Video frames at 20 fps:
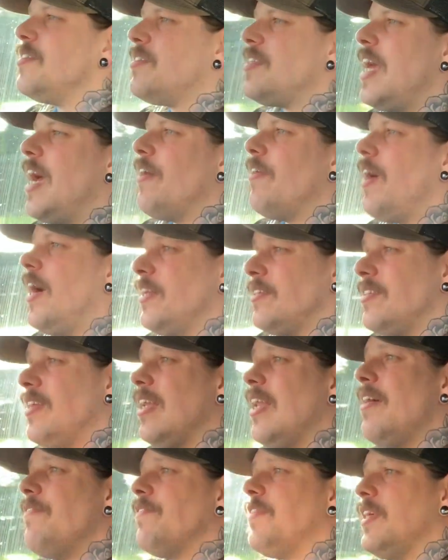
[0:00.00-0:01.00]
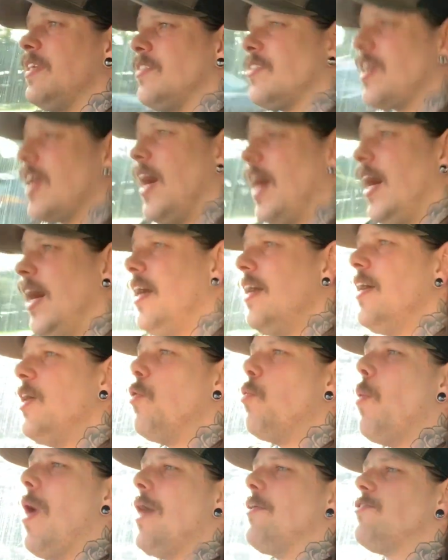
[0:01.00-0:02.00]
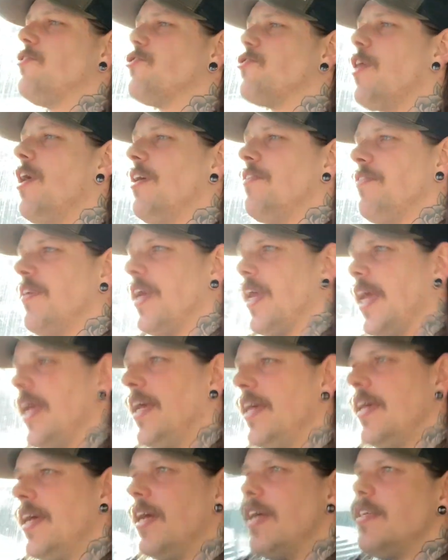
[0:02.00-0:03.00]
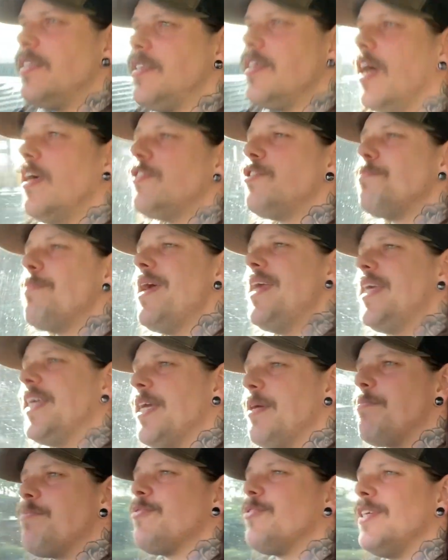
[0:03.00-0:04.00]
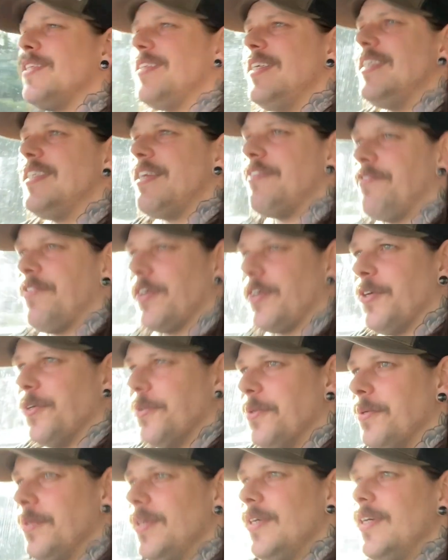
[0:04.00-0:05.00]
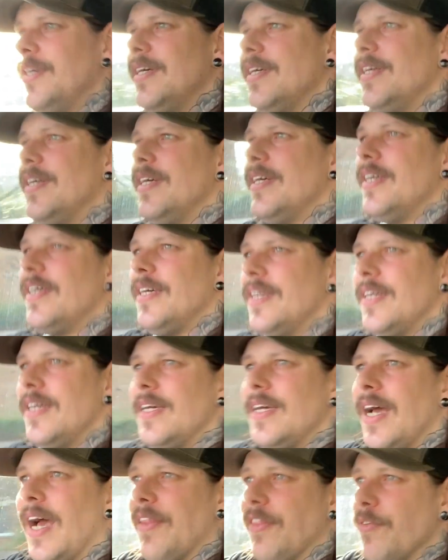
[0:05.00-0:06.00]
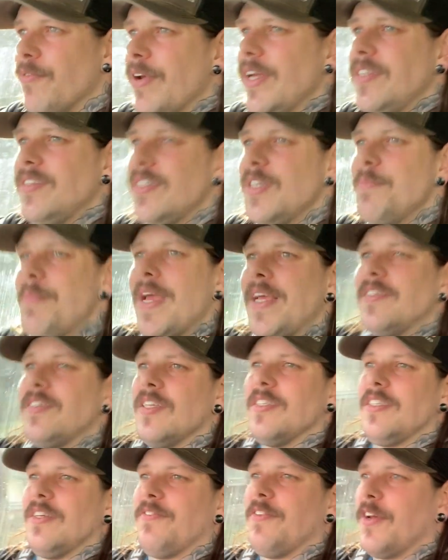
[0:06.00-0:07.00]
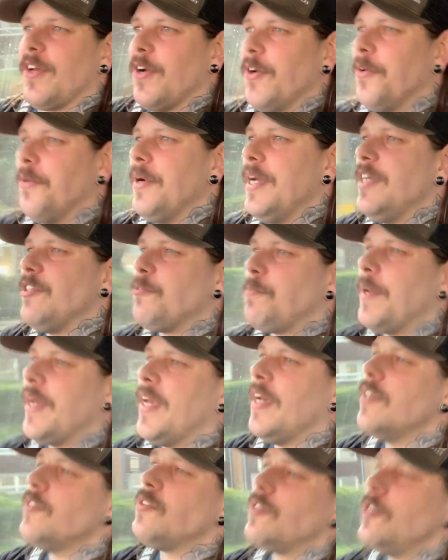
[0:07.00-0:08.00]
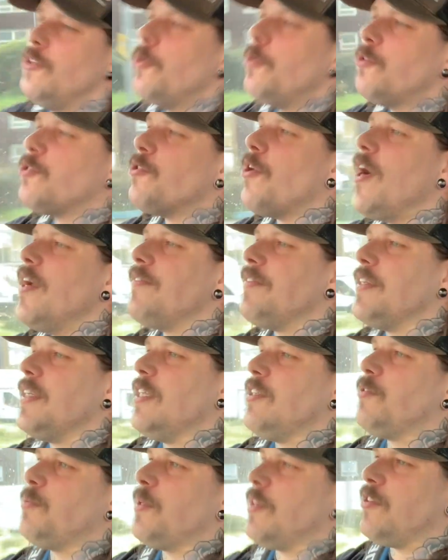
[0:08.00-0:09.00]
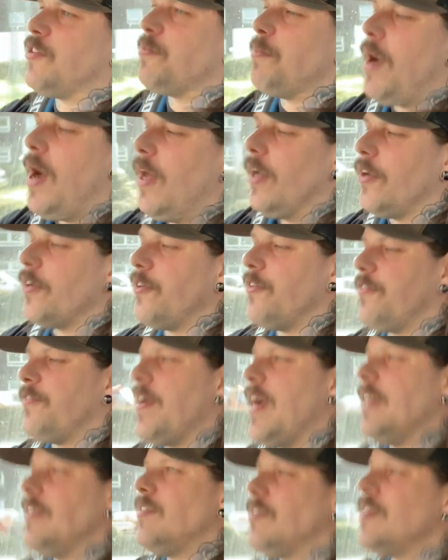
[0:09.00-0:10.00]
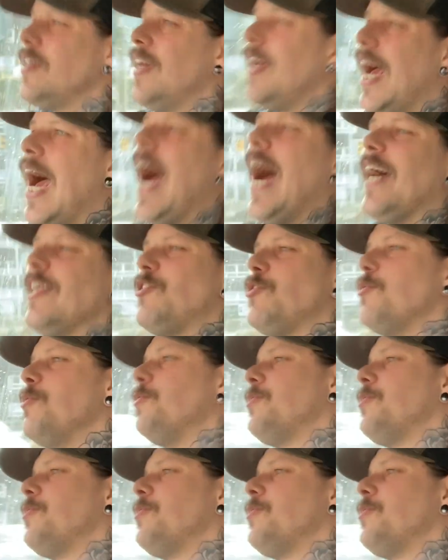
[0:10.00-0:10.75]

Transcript: there are to love this car whilst driving it does make it pretty difficult. And the reason it makes it difficult is because you're driving this with a smile on your face at all